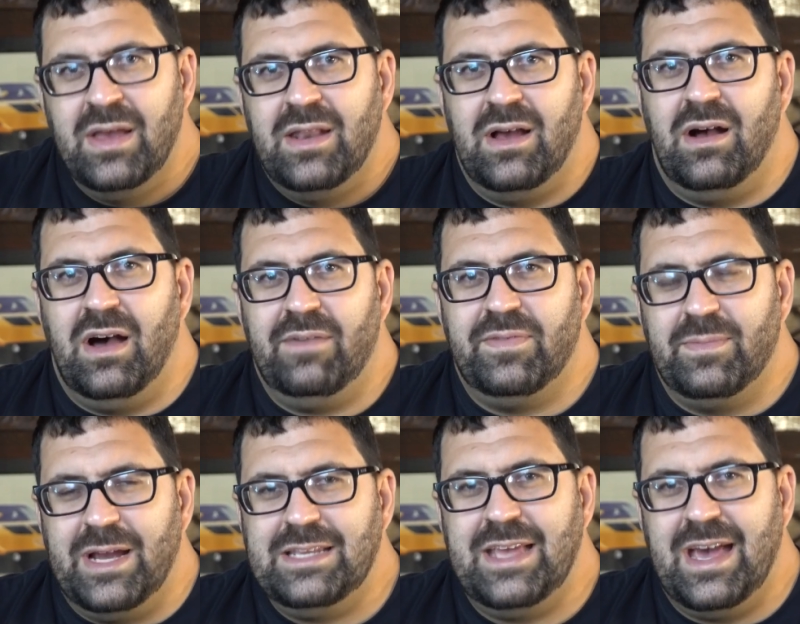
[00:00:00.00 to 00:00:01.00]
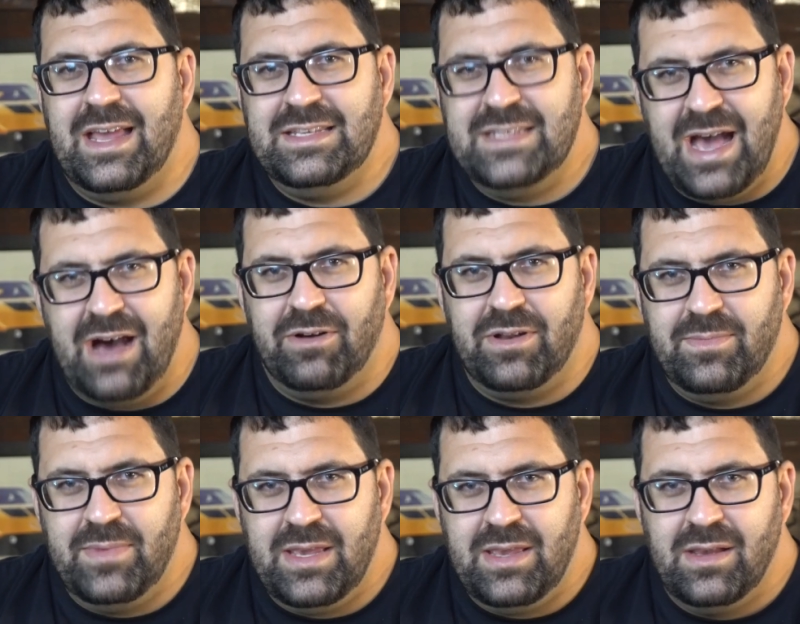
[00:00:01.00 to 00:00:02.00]
Now, often my dad doubted
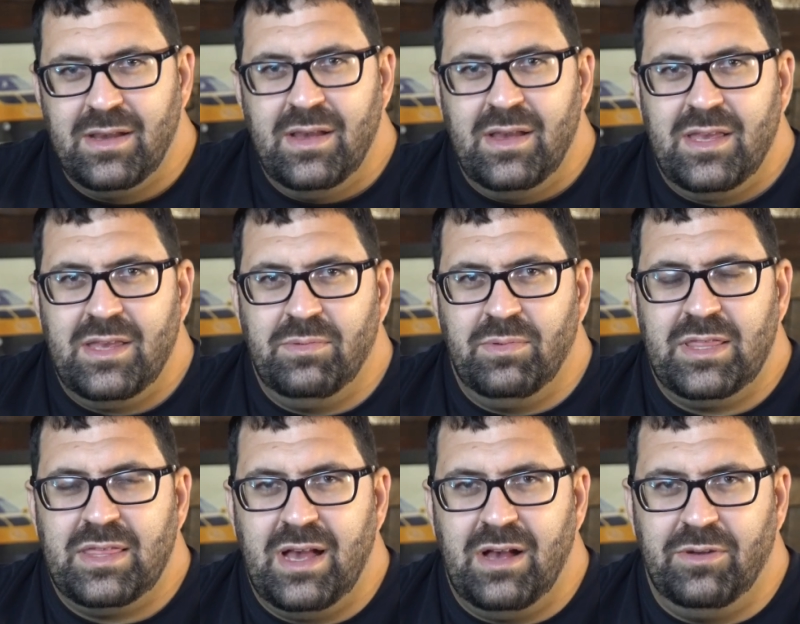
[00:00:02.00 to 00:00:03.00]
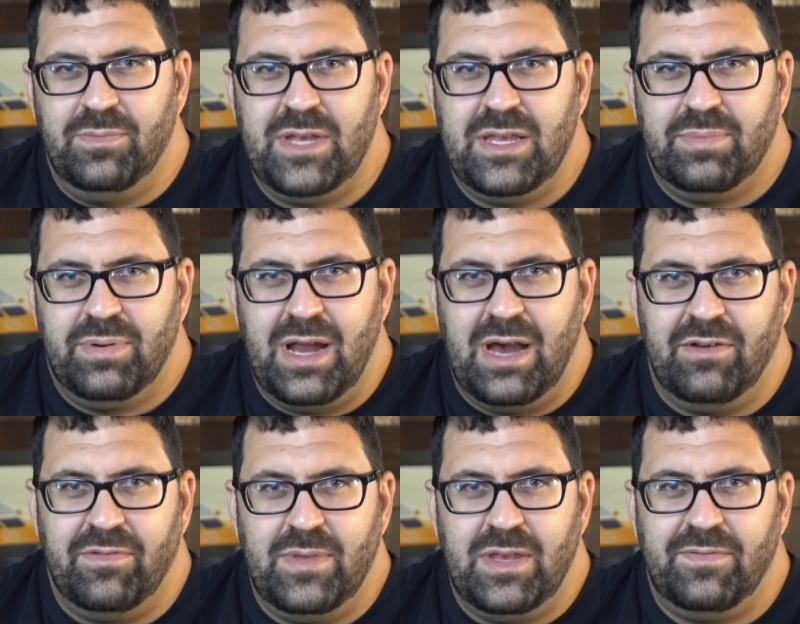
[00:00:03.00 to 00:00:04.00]
me. He withheld being proud
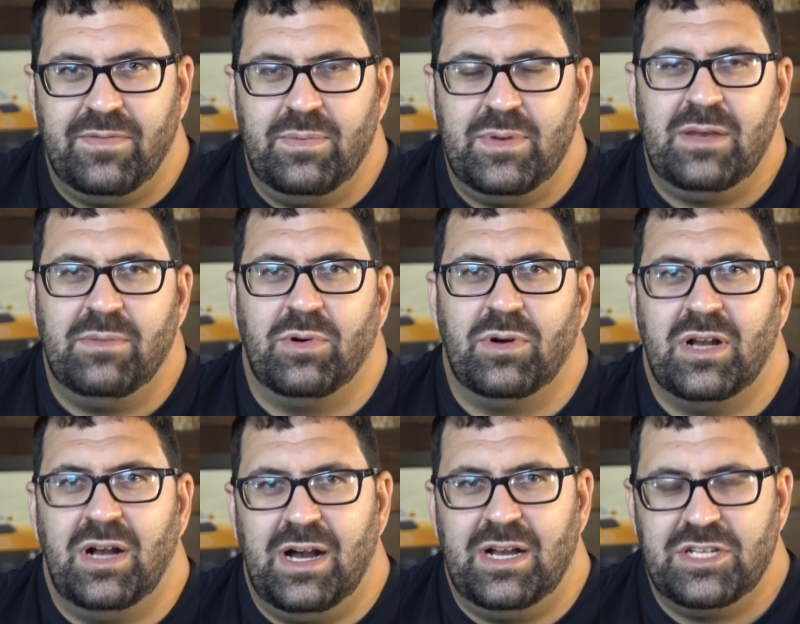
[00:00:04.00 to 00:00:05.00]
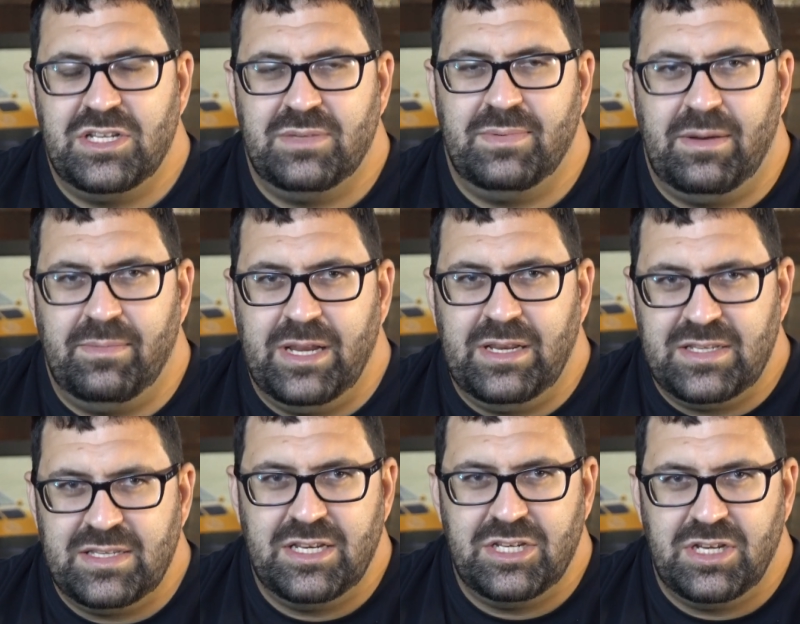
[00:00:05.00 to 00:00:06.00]
of me for being more cautious about my
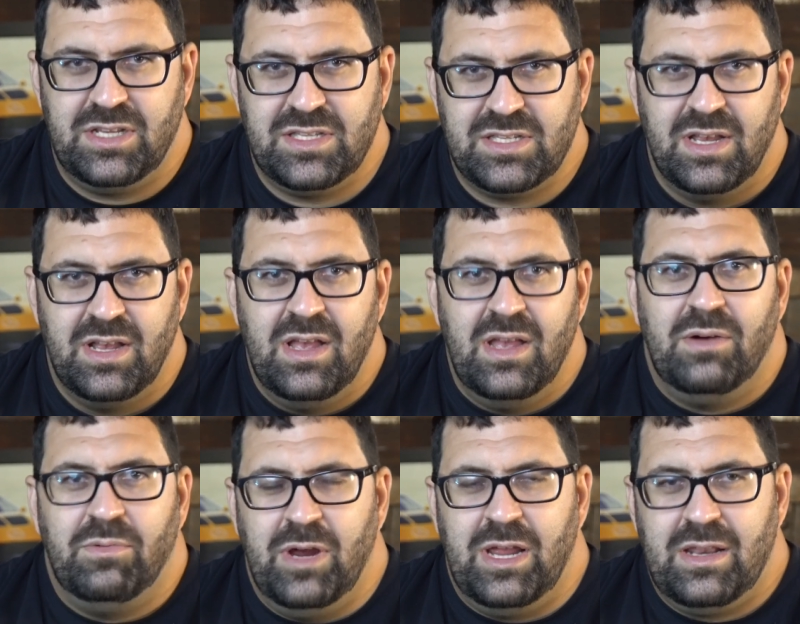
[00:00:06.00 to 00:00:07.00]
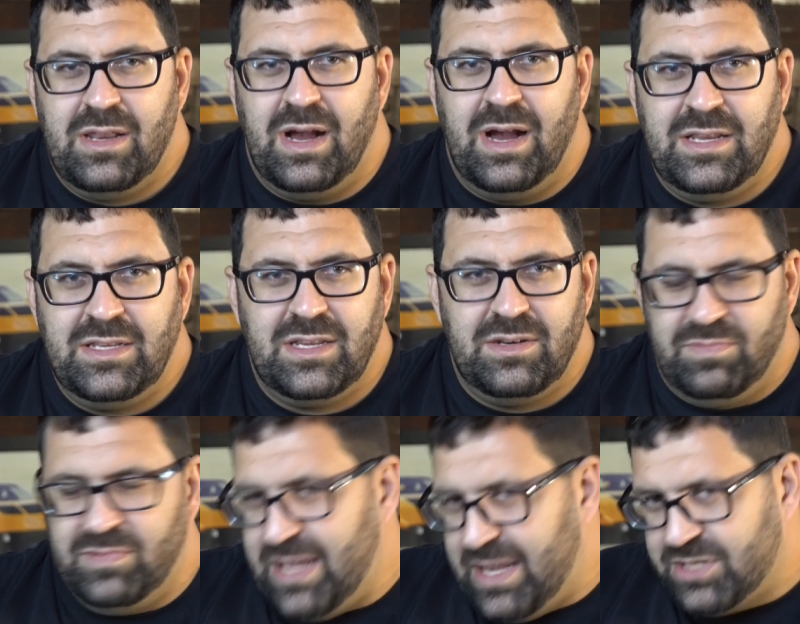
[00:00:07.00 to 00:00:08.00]
decisions. When I
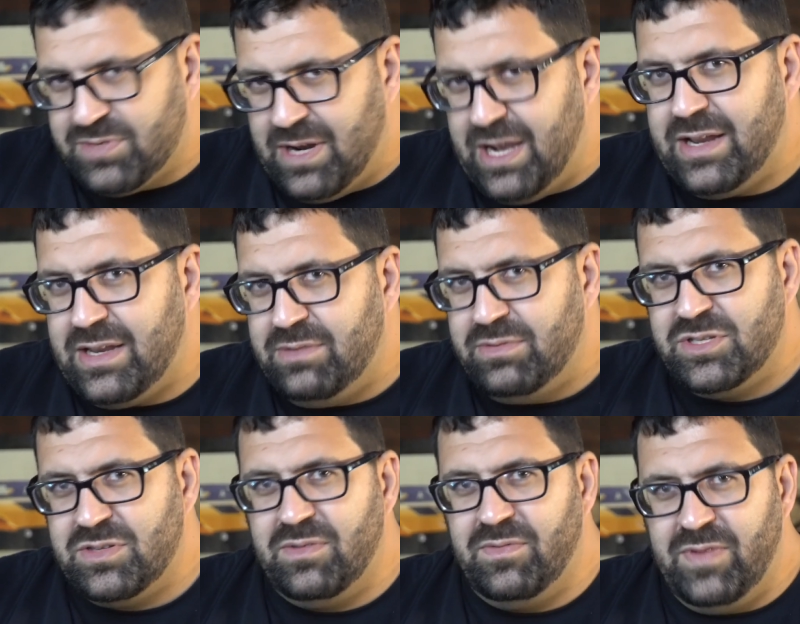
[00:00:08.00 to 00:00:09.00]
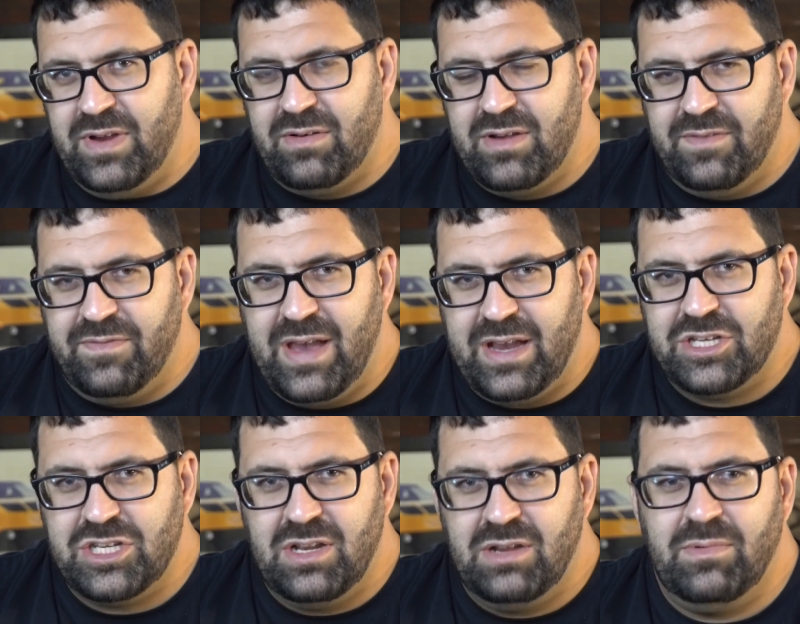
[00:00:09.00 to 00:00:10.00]
did things right, he was very
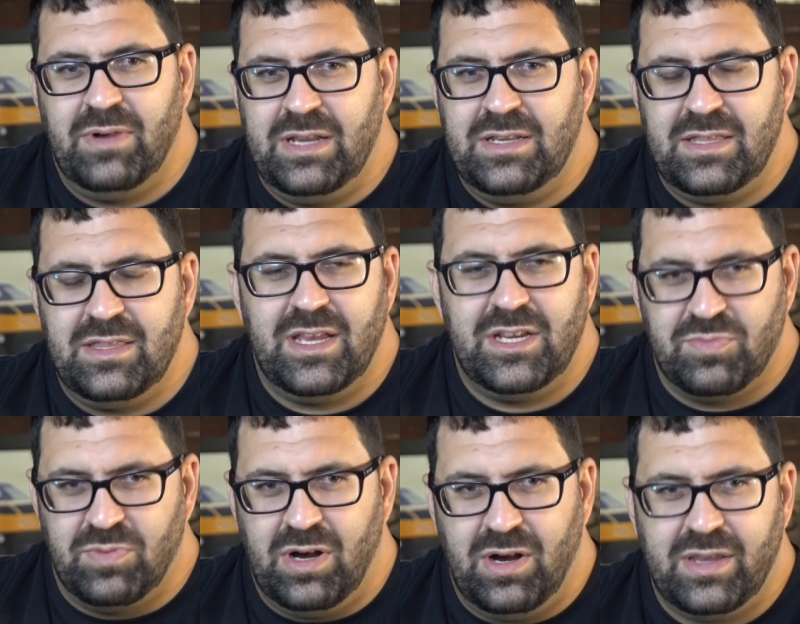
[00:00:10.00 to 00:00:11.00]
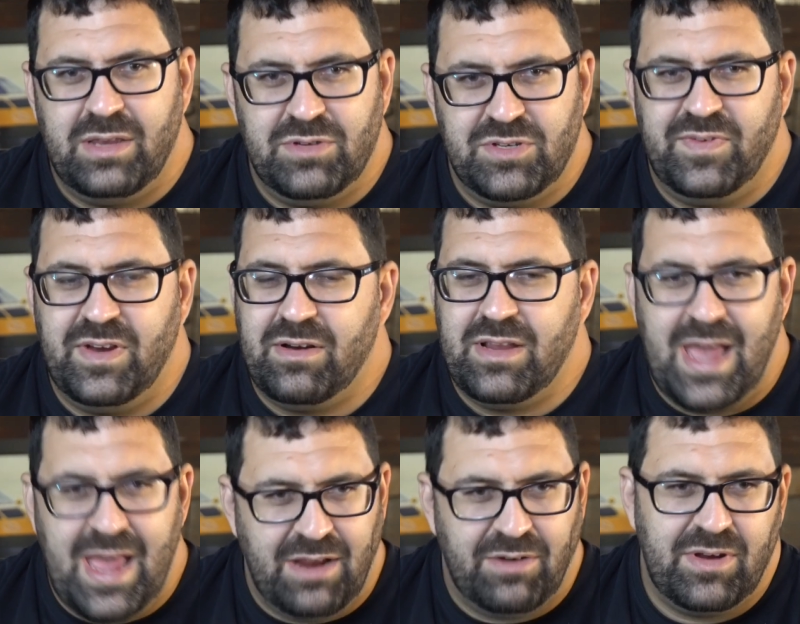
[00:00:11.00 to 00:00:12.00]
affectionate. When I did things wrong, he was very
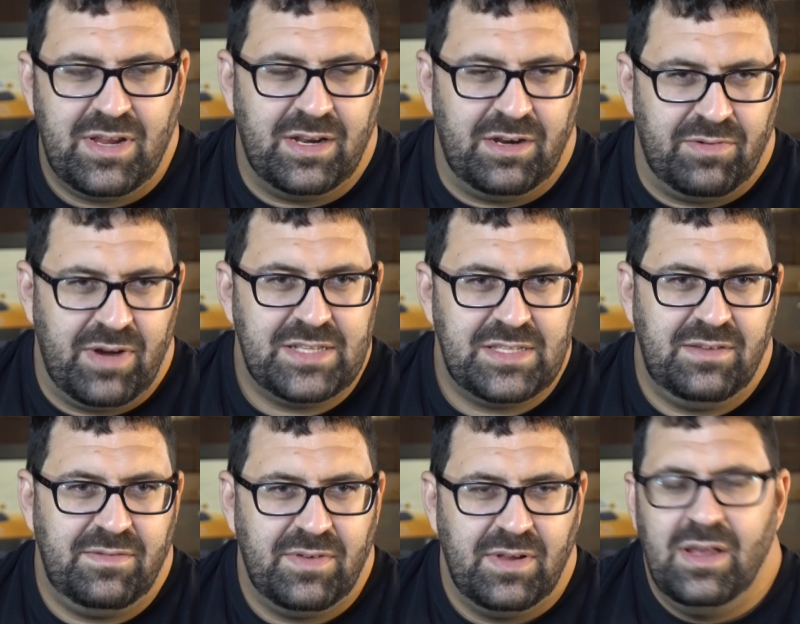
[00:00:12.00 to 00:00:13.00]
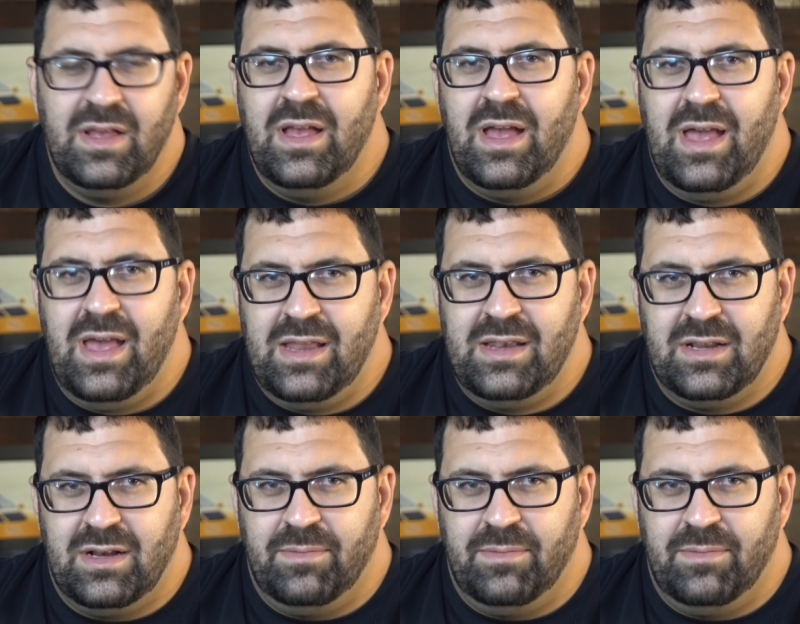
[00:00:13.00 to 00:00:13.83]
angry and aggressive. And